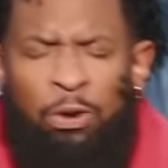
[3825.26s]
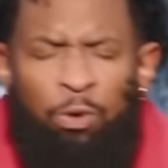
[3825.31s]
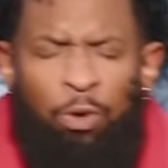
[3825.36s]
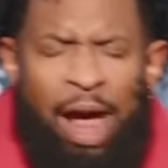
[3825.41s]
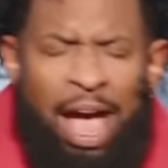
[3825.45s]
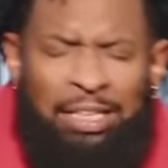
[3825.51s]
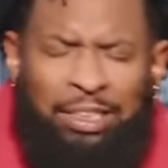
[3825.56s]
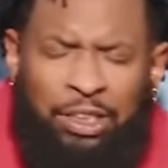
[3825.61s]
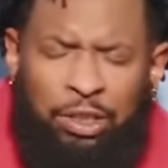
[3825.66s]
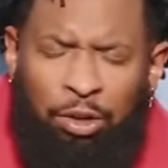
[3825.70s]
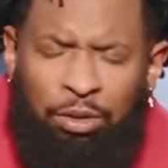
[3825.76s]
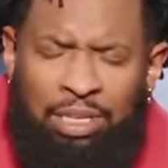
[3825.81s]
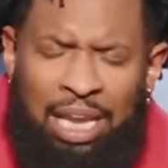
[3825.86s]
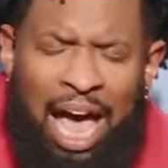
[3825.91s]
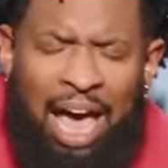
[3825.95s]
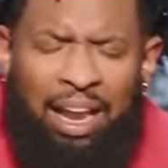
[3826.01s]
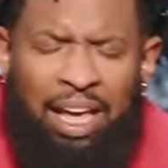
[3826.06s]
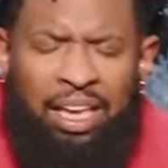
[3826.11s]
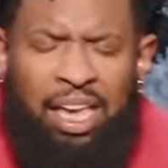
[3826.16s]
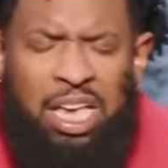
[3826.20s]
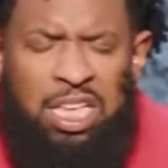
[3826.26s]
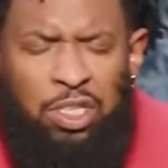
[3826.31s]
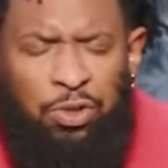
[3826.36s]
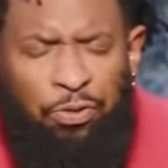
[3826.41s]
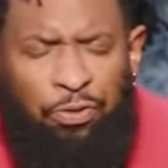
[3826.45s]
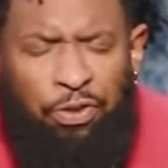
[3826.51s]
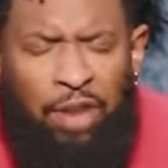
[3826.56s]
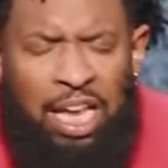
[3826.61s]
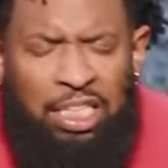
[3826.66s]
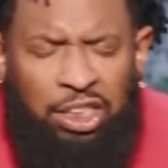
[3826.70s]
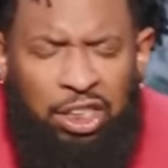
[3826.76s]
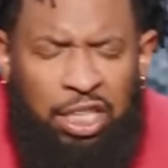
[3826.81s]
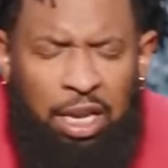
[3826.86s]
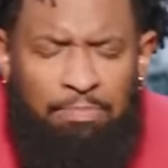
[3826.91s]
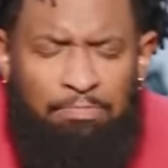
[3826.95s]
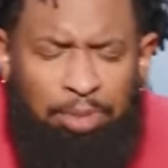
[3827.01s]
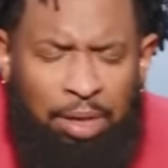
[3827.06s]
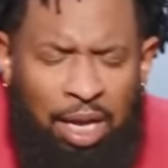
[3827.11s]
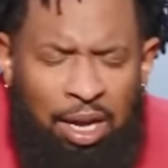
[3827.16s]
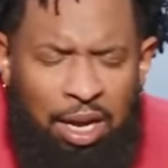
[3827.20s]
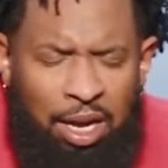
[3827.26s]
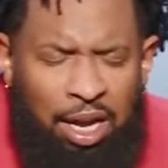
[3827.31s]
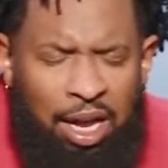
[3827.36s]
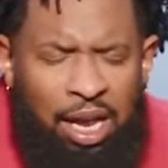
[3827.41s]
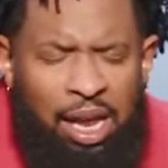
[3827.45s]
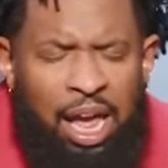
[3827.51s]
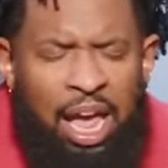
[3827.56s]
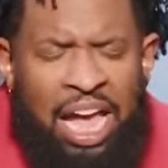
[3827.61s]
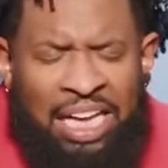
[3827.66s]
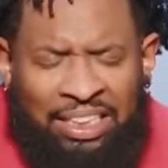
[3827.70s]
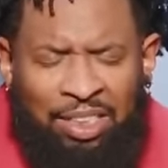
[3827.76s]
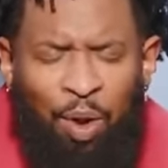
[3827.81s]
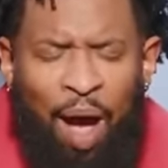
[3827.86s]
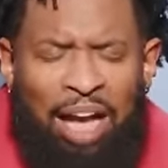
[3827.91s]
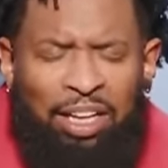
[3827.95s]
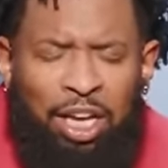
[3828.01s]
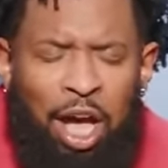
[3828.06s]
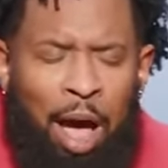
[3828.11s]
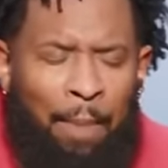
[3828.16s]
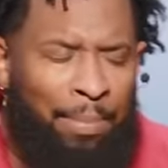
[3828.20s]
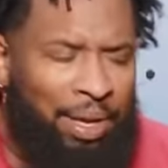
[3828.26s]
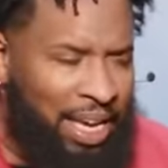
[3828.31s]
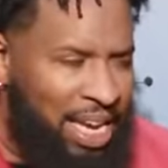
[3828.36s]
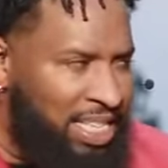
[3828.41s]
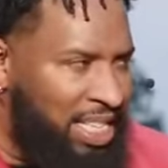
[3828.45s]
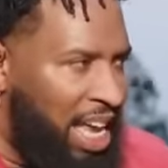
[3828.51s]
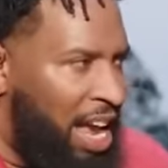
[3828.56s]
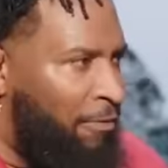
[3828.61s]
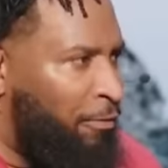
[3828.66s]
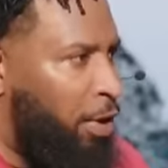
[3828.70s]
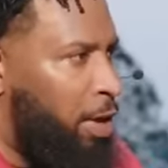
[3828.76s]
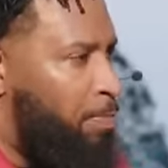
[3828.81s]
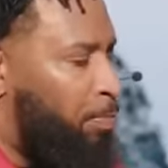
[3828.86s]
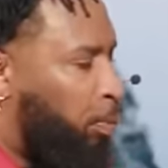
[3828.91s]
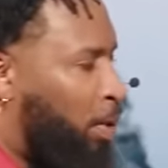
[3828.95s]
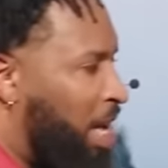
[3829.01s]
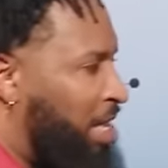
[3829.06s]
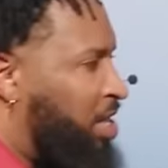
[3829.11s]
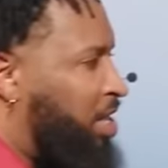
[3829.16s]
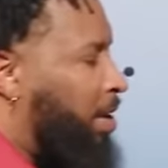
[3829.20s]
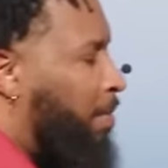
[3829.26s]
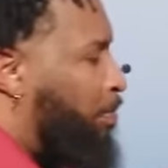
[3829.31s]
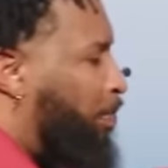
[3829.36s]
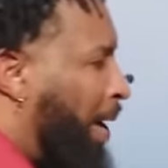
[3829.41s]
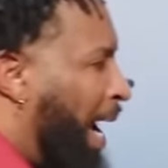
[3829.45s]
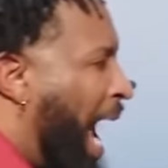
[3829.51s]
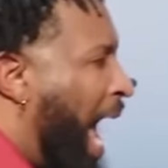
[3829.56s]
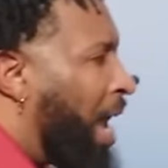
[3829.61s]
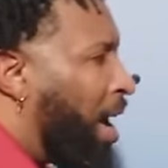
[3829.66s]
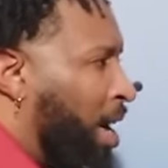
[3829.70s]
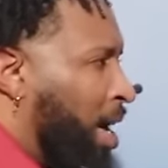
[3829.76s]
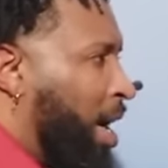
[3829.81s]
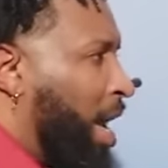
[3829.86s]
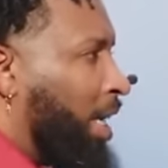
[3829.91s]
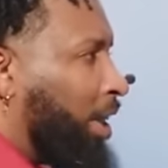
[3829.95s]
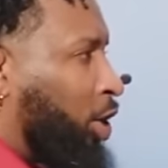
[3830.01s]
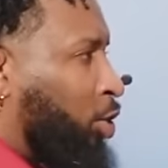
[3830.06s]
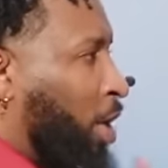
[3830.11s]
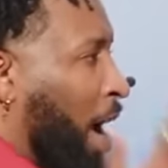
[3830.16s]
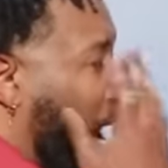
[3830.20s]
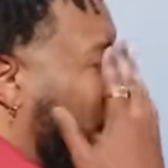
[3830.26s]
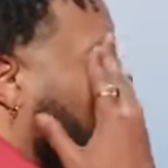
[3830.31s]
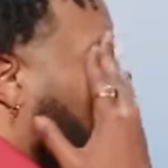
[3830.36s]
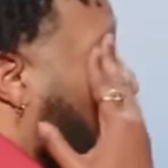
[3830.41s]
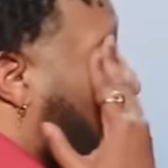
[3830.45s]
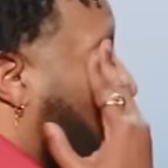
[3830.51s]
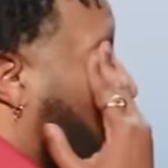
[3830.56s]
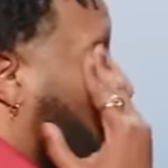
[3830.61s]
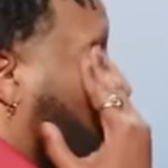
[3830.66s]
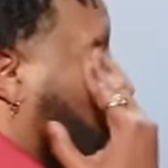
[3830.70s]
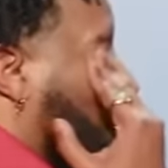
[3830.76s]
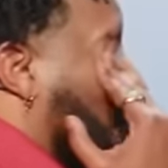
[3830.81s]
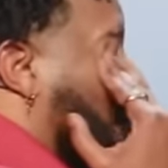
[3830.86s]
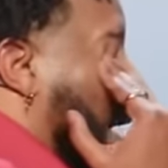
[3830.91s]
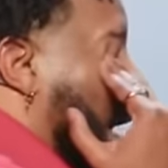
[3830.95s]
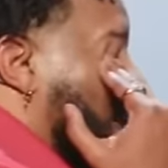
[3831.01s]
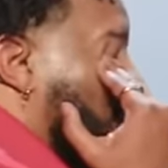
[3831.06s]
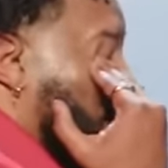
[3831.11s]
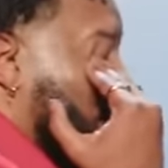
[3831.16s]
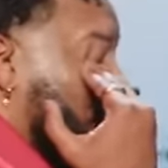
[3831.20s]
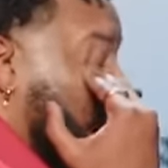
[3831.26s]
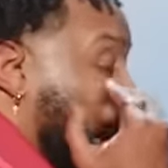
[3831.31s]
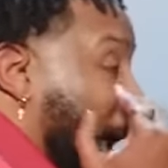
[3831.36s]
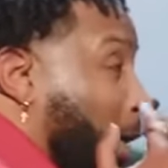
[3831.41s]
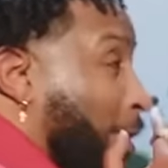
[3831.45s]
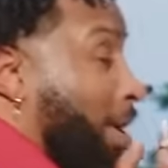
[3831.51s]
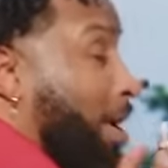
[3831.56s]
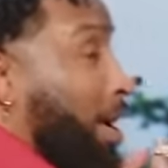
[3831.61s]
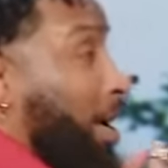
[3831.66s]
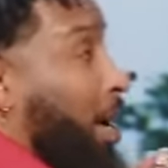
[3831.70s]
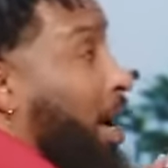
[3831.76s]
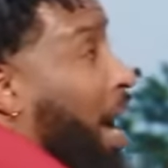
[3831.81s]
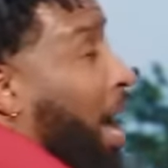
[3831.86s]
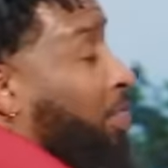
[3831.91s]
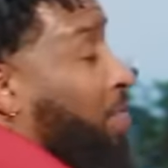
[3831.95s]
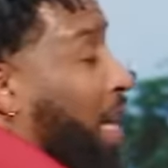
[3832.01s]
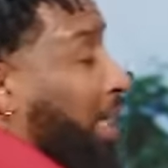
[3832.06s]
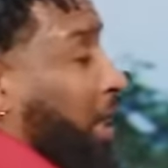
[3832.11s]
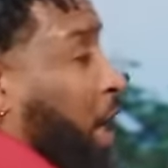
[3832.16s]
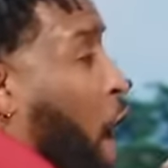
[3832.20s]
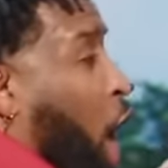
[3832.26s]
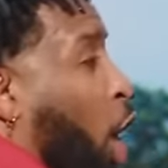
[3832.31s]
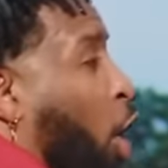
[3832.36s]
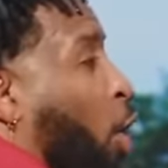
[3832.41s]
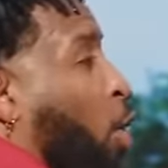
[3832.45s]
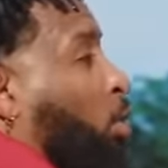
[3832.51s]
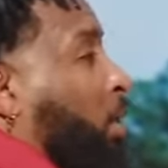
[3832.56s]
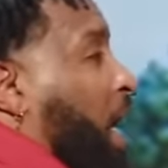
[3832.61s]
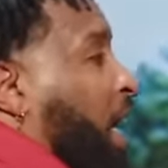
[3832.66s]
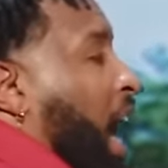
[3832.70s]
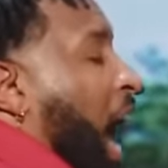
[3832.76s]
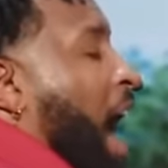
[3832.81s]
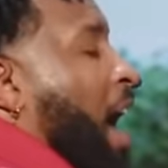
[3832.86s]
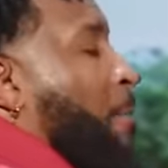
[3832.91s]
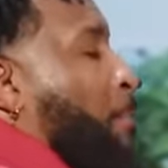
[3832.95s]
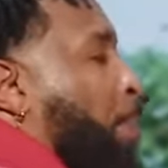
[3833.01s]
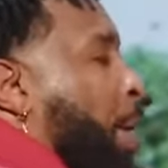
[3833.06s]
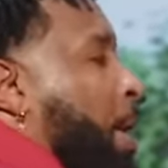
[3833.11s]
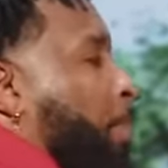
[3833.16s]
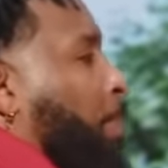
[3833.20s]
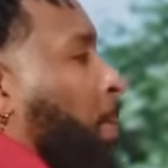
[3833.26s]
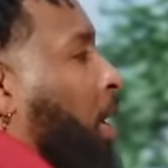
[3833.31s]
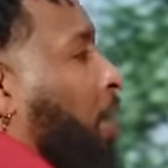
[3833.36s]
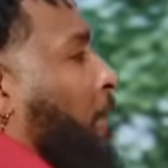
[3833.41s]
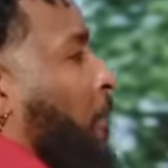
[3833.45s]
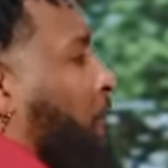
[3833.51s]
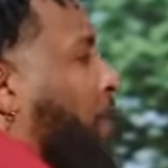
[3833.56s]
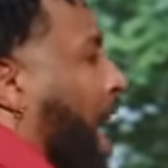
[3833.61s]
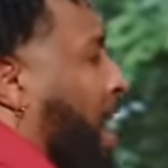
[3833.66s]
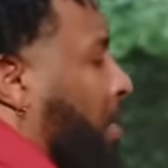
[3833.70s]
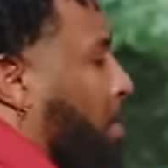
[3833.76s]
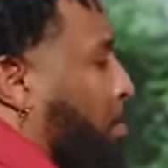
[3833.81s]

wrestle not against flesh and blood. So I come against every principality that's trying to hold up every area that's holding our people of faith